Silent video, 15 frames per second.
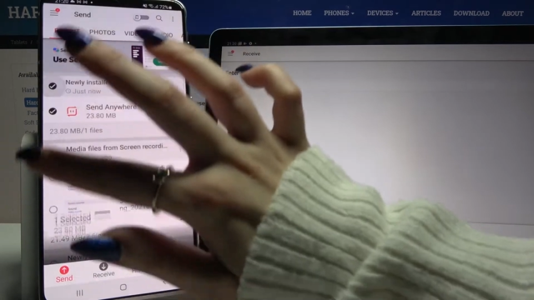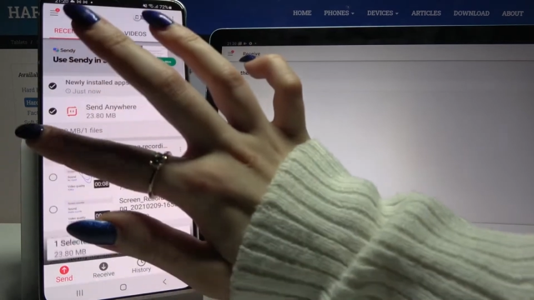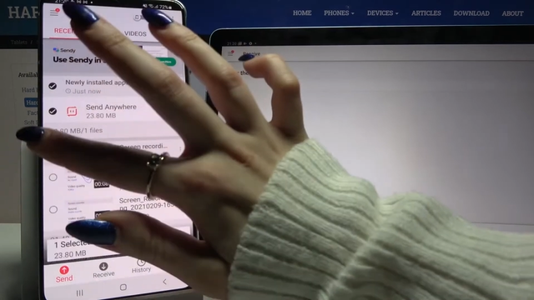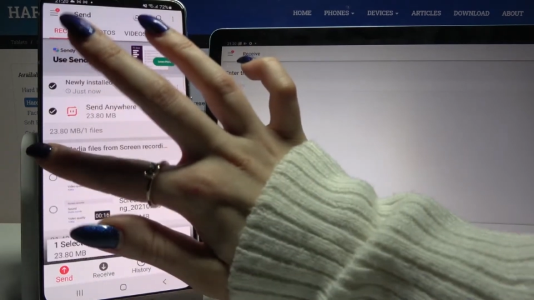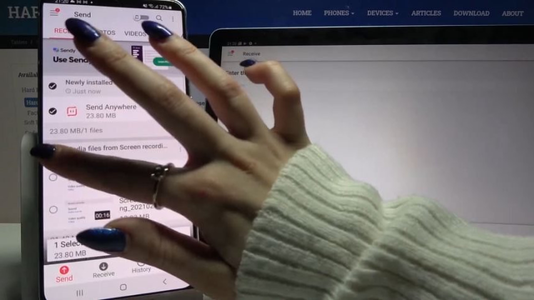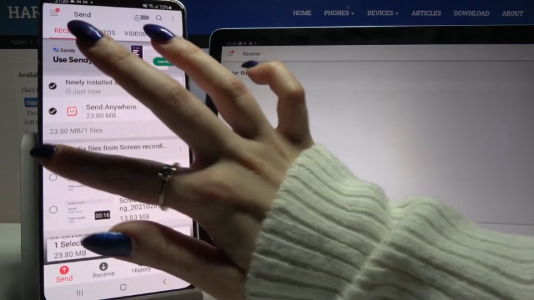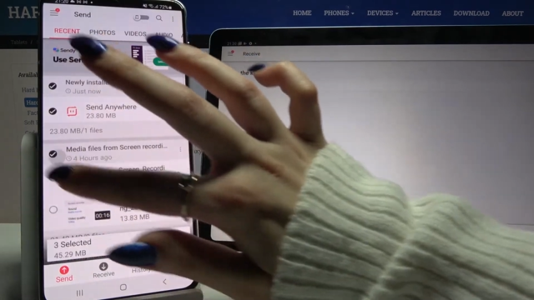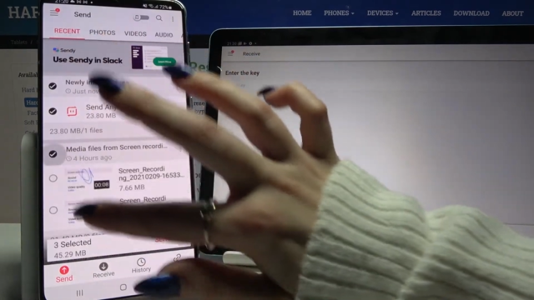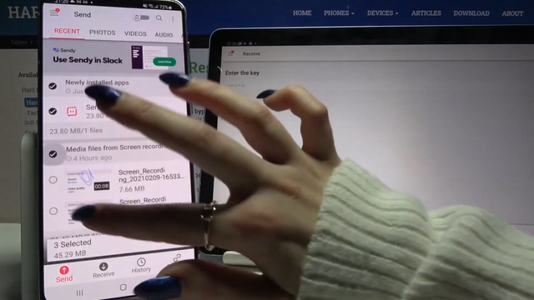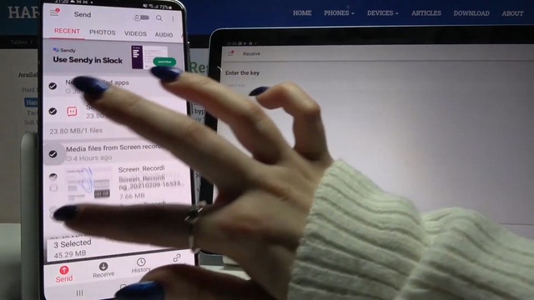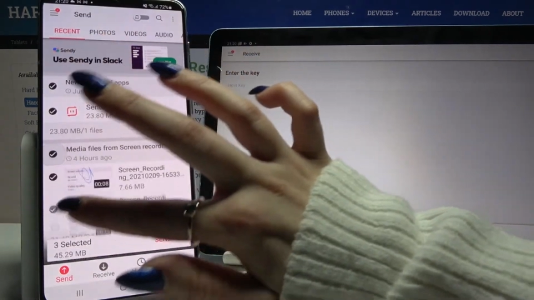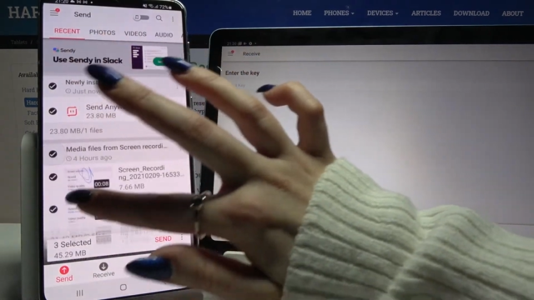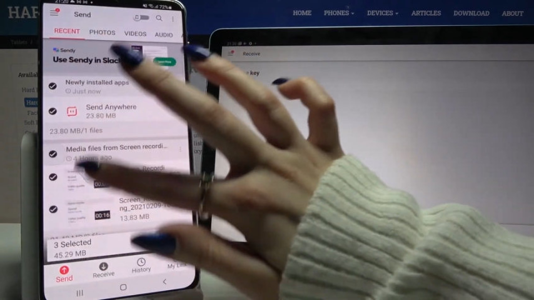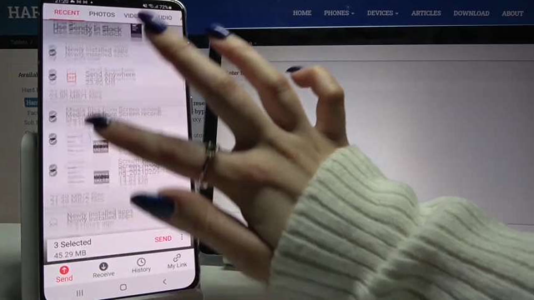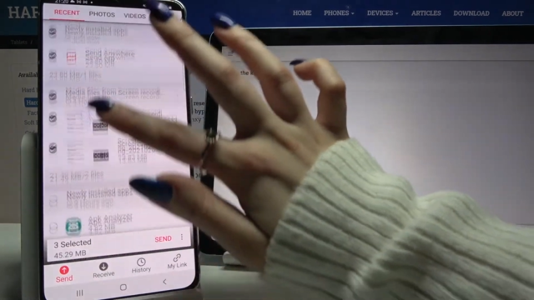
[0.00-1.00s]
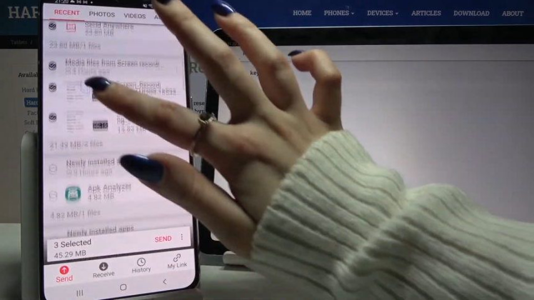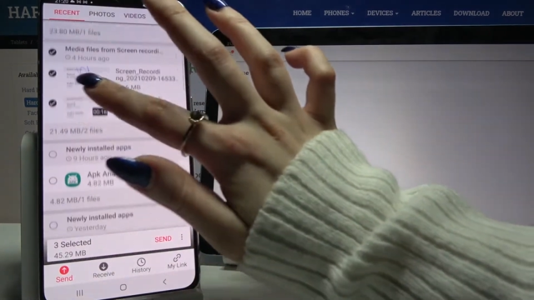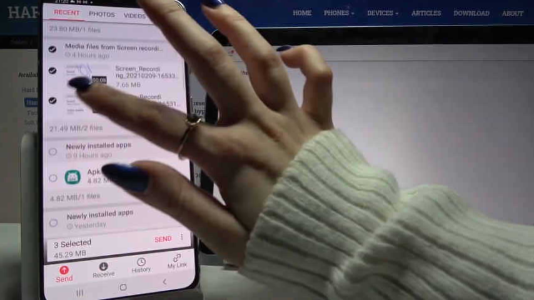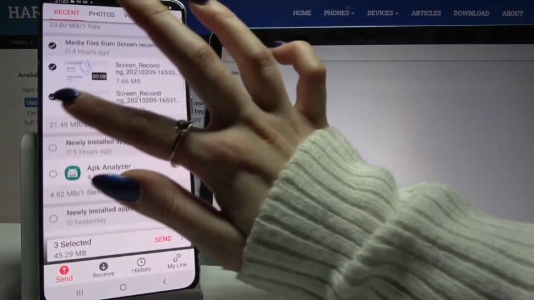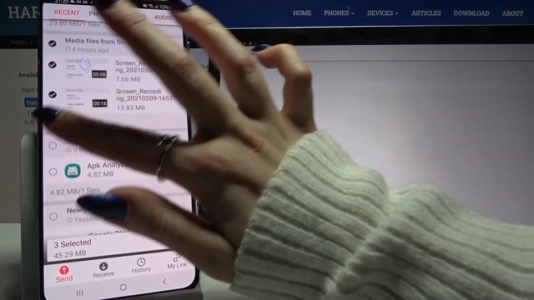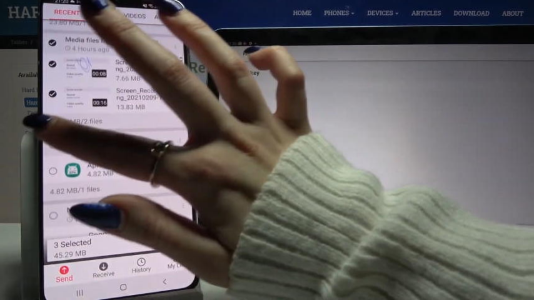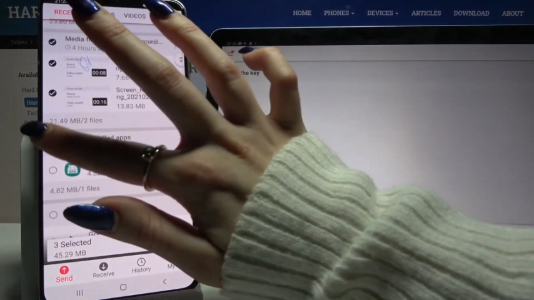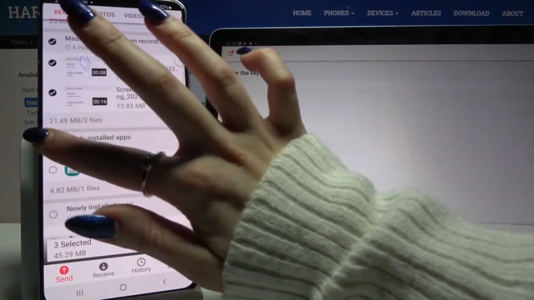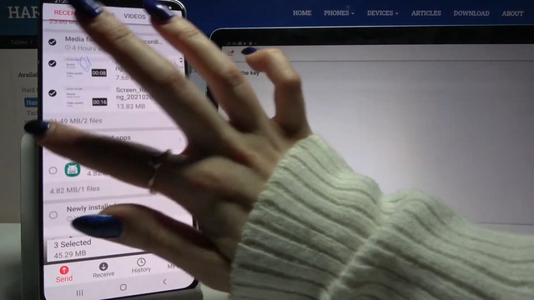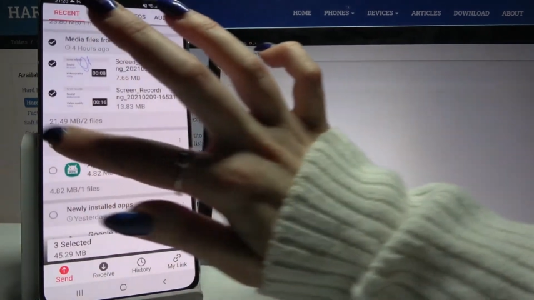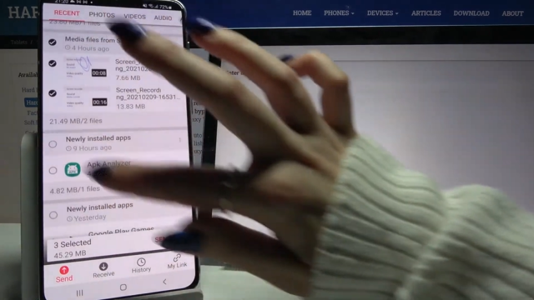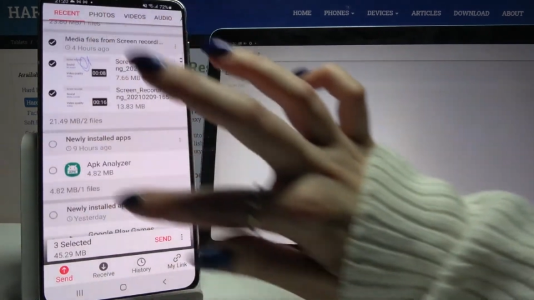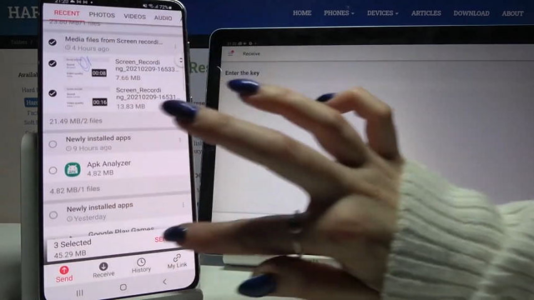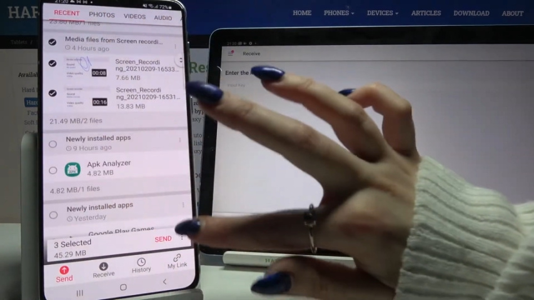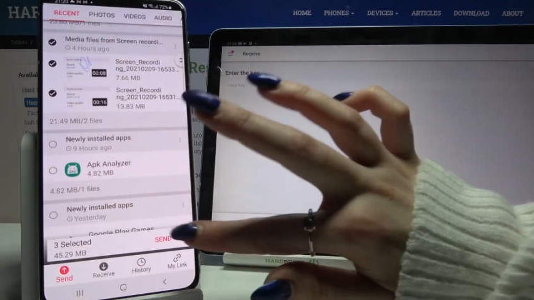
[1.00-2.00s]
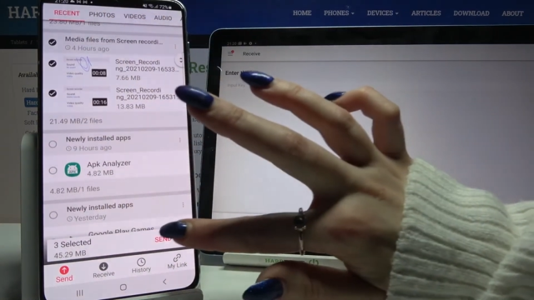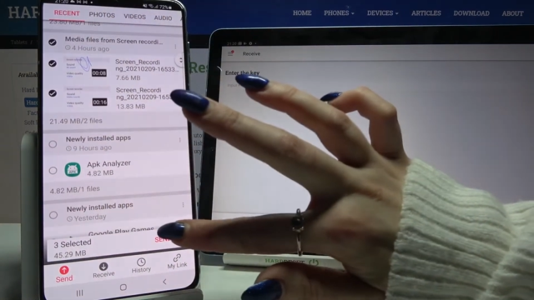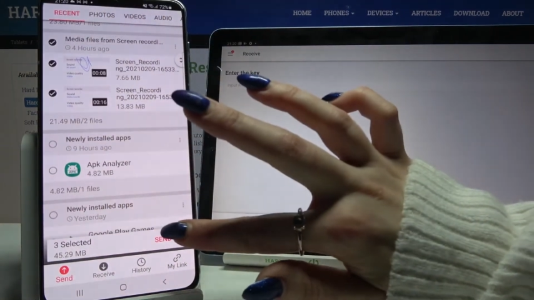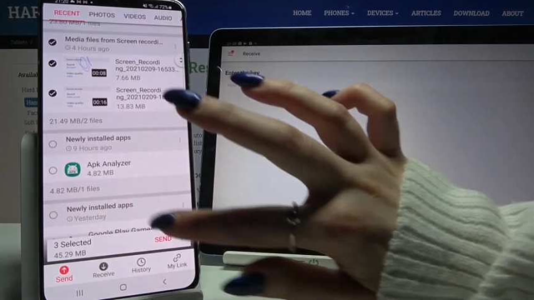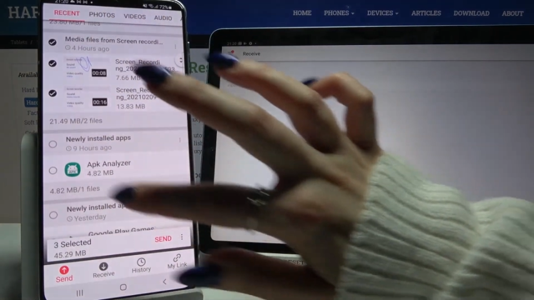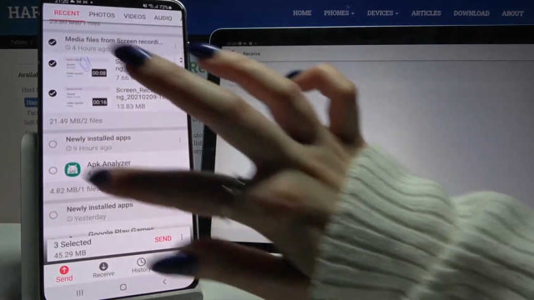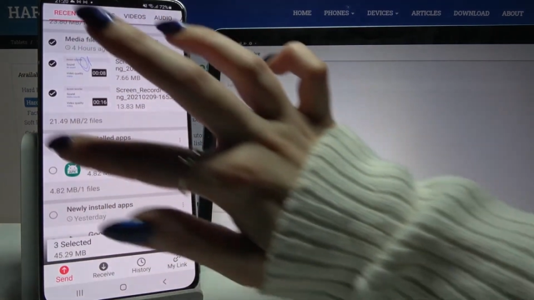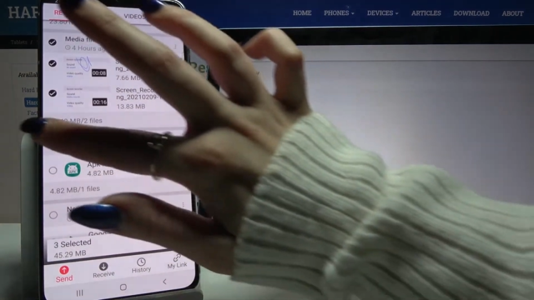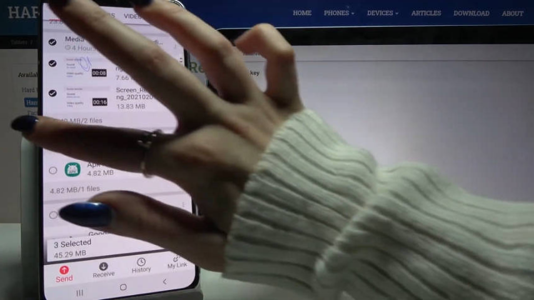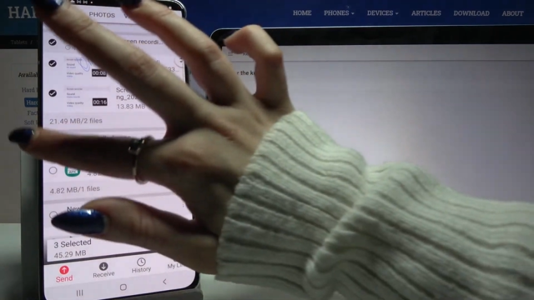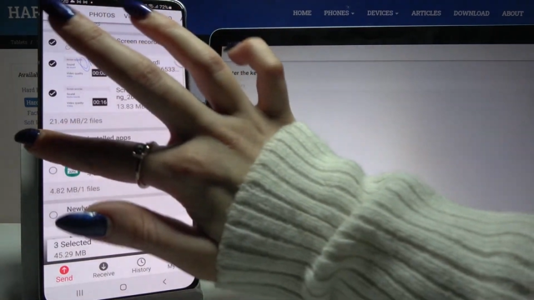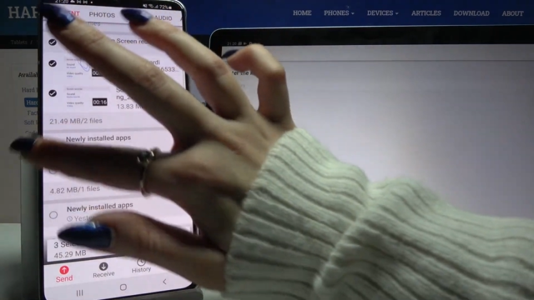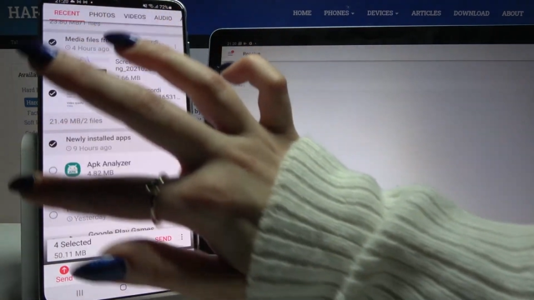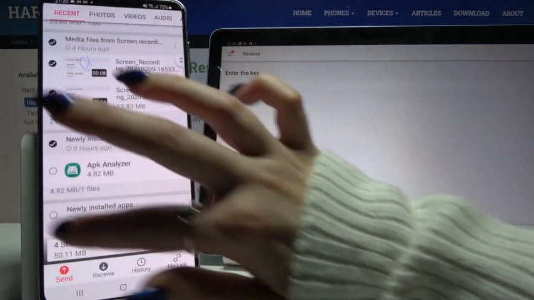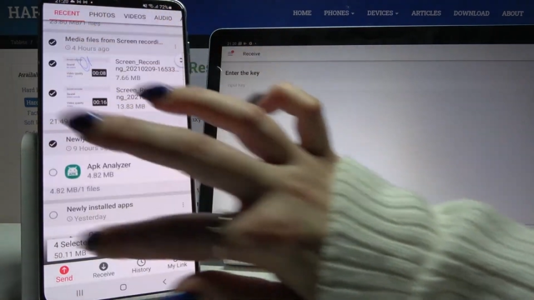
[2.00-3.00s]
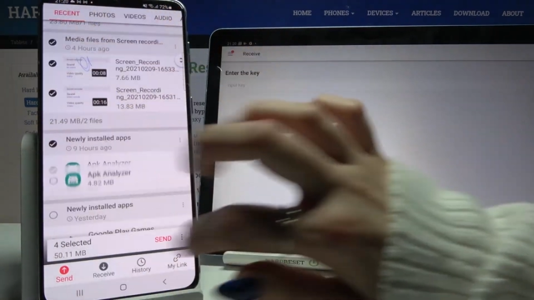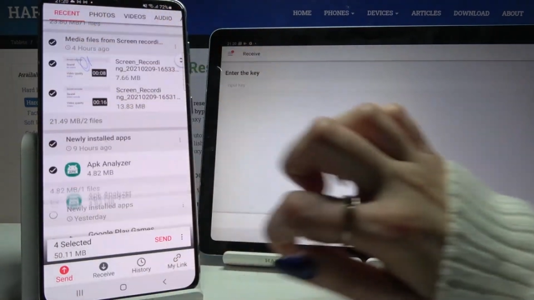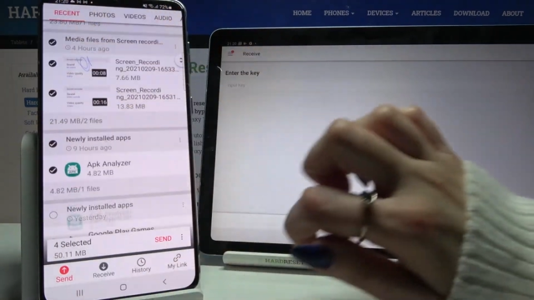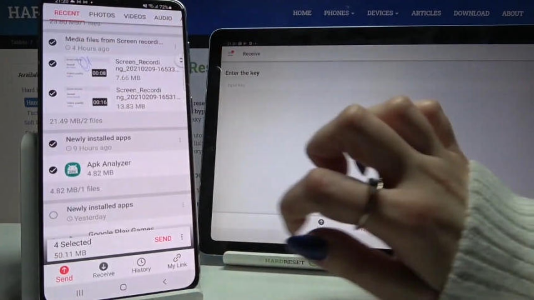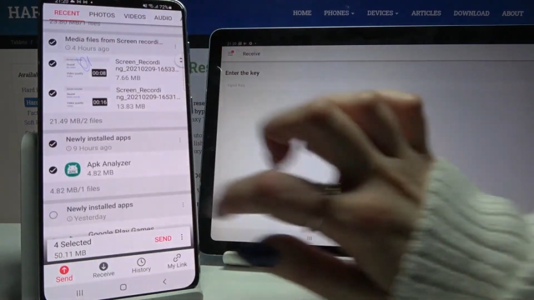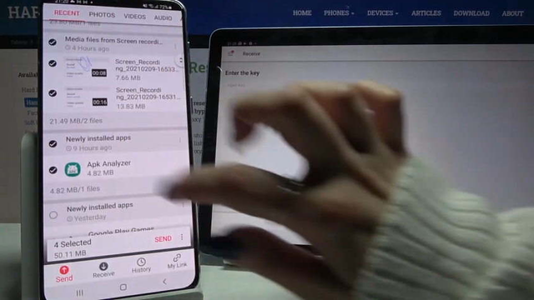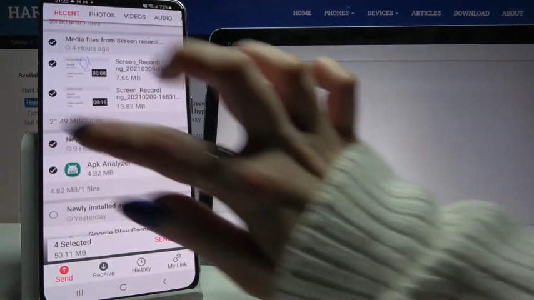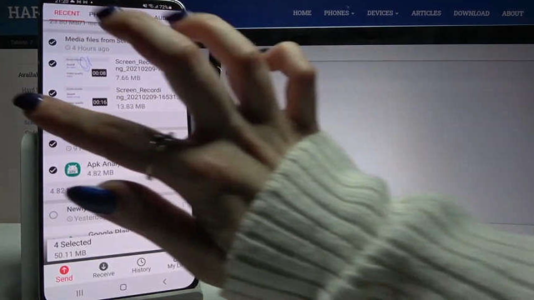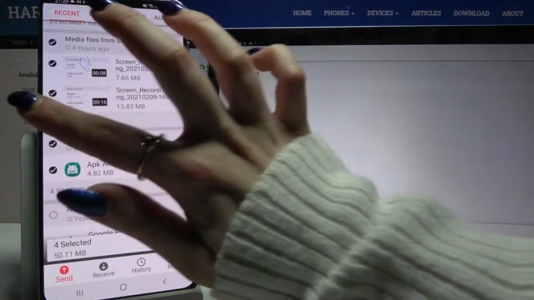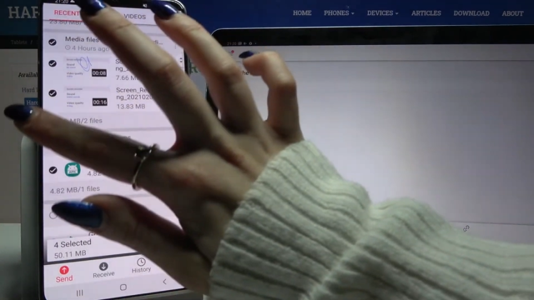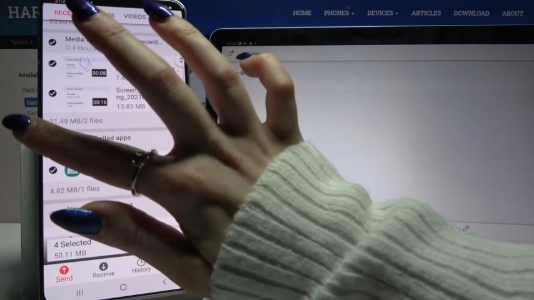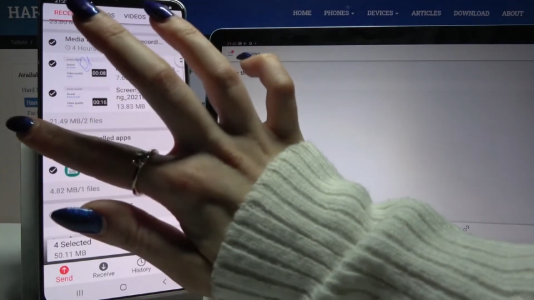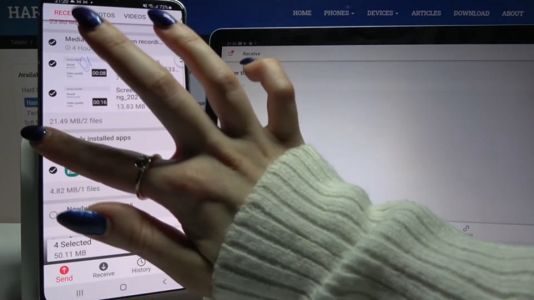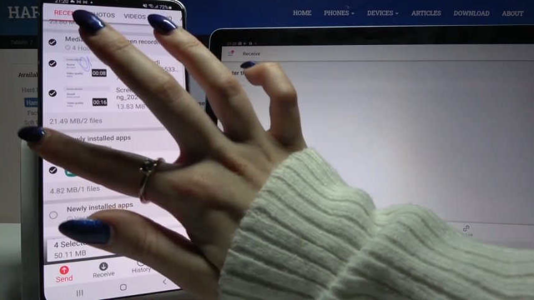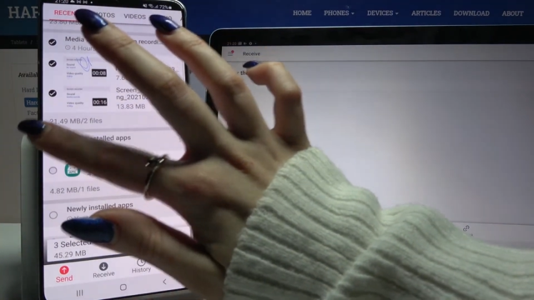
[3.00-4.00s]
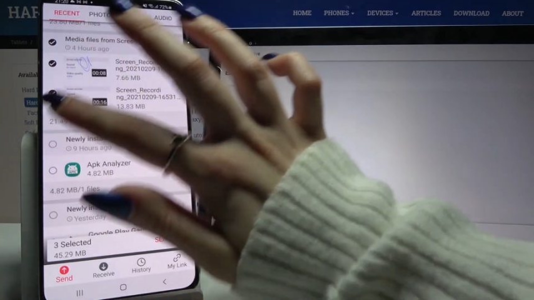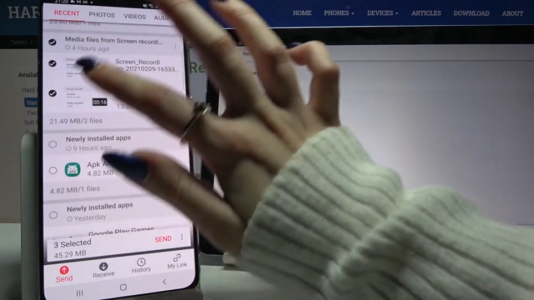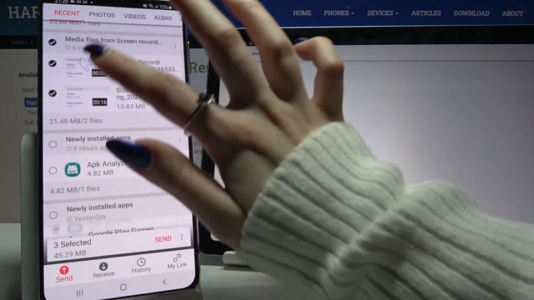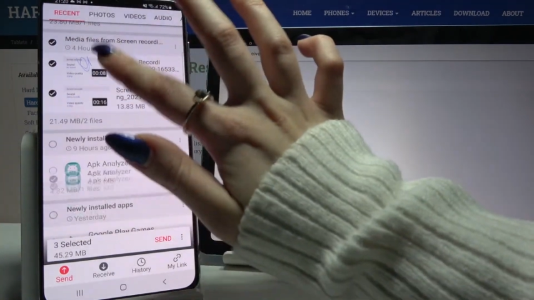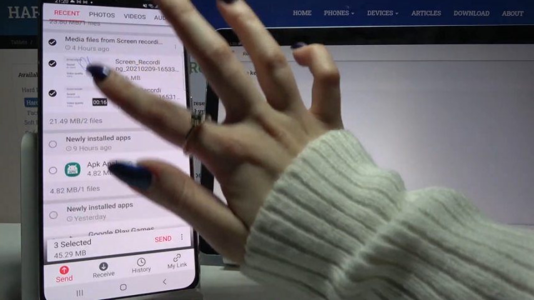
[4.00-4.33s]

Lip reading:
No face is visible, so there are no lips to read.